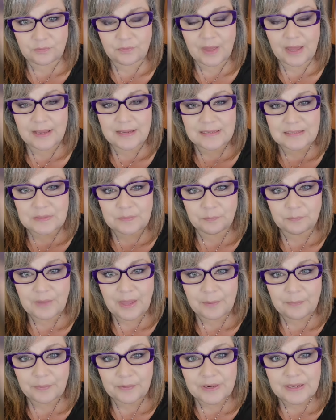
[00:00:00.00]

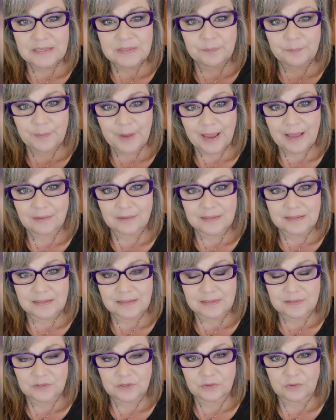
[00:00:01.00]
that brings balance
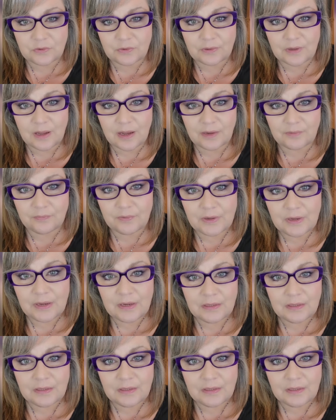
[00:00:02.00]
into your life.